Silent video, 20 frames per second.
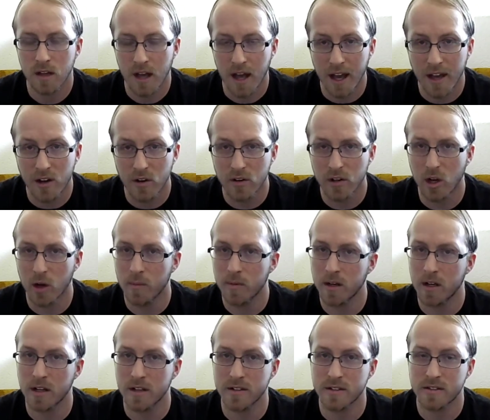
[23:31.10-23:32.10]
I don't know,
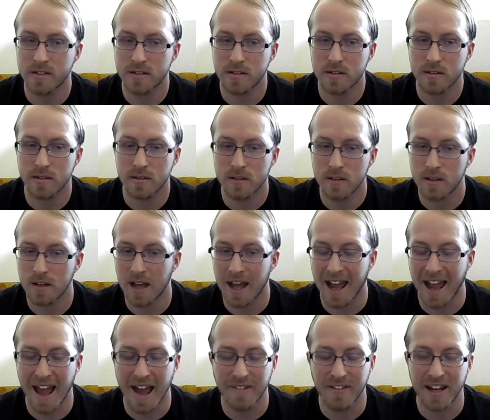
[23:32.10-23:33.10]
because I
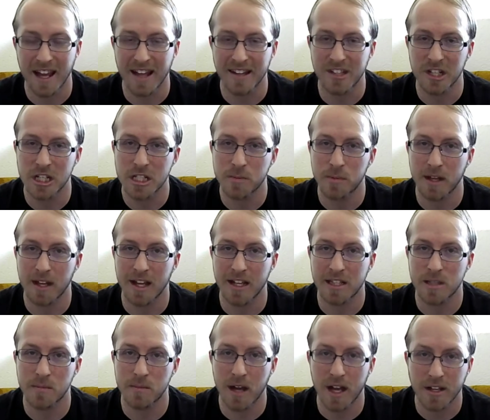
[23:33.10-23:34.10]
haven't had to explain that
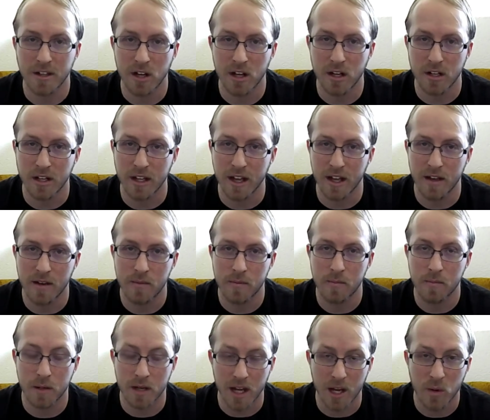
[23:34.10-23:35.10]
to my daughter yet,
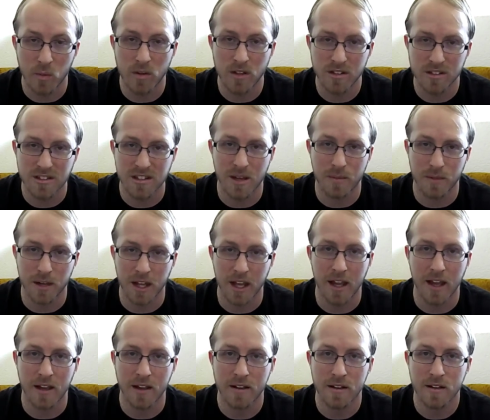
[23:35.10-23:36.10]
but I will someday.